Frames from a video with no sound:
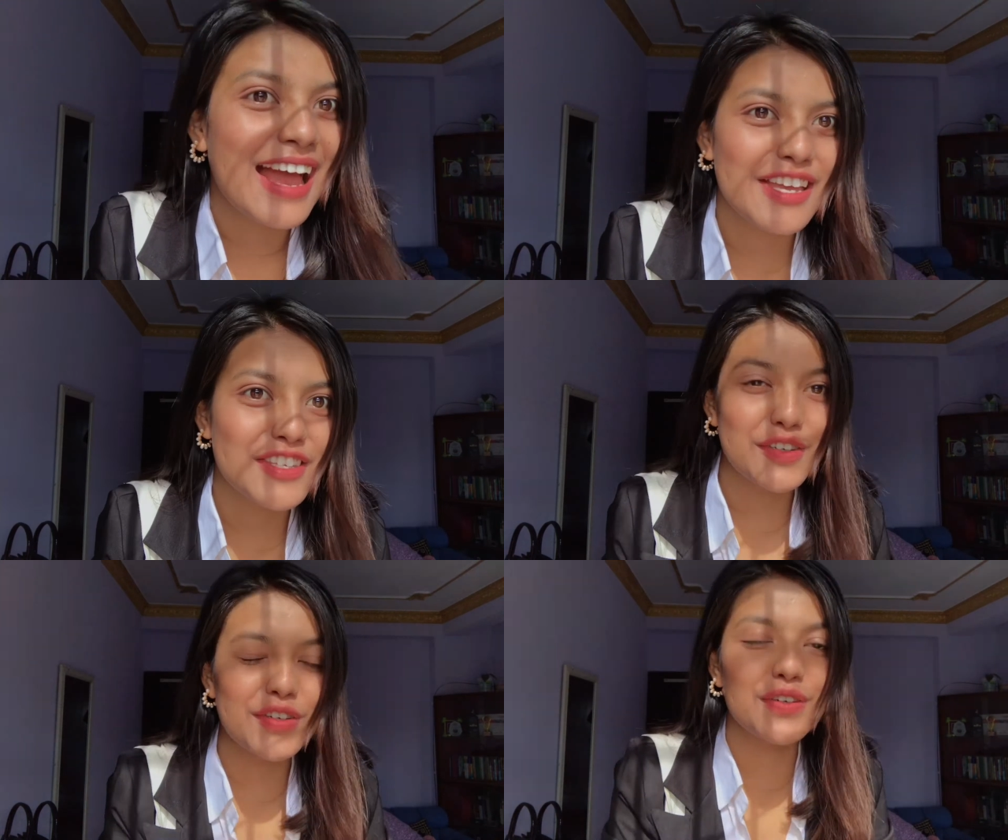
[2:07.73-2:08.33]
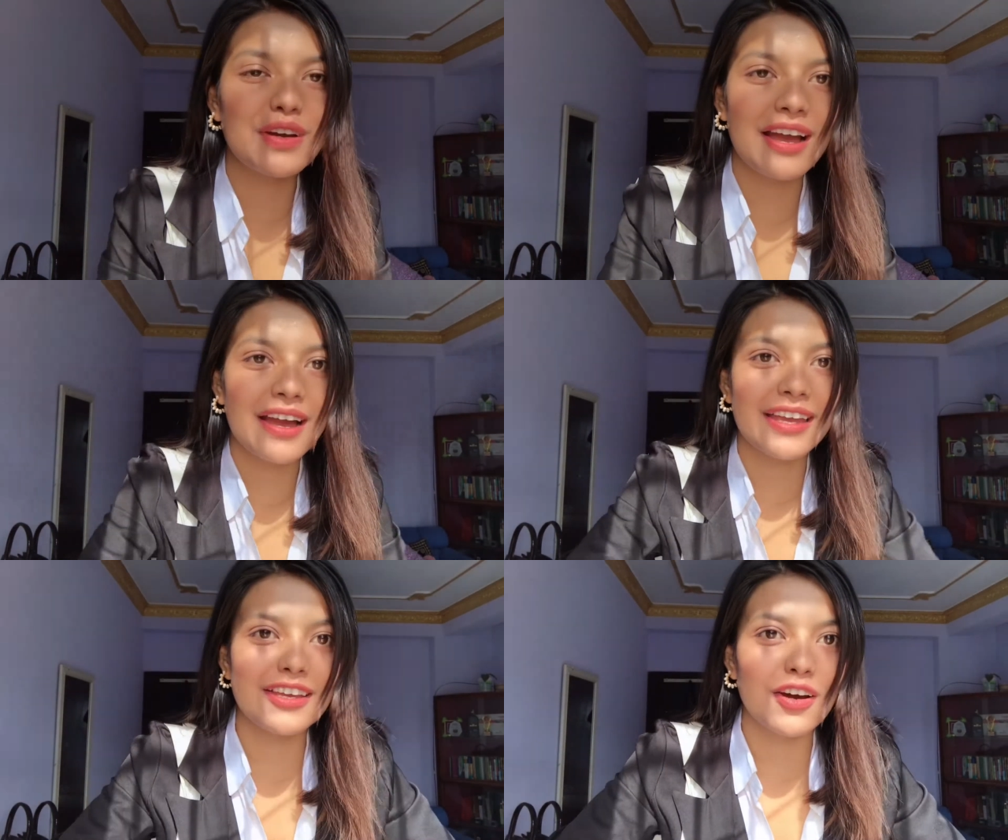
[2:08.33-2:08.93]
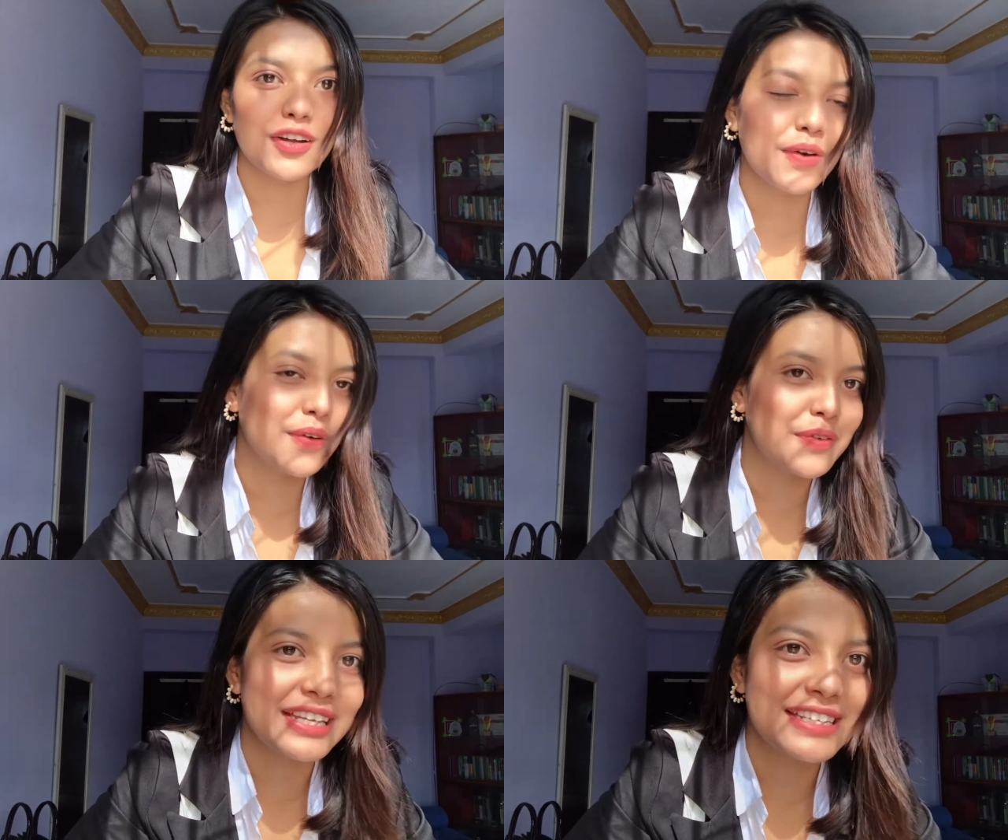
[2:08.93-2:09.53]
And so I got all
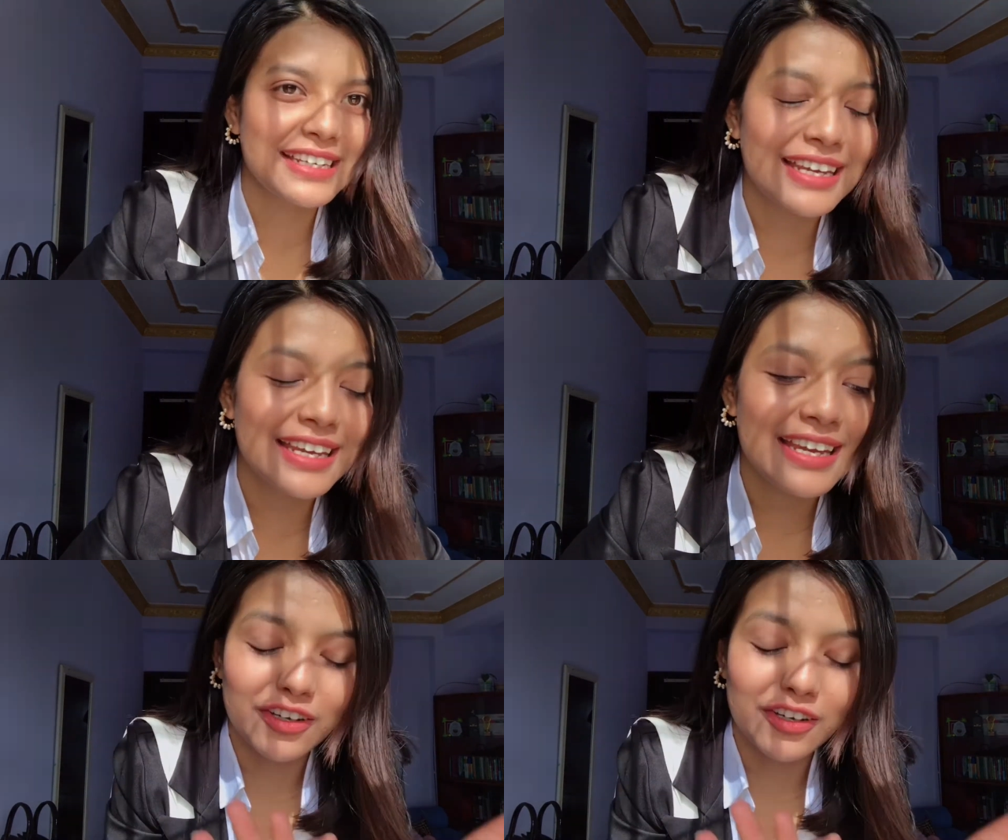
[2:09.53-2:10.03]
ready.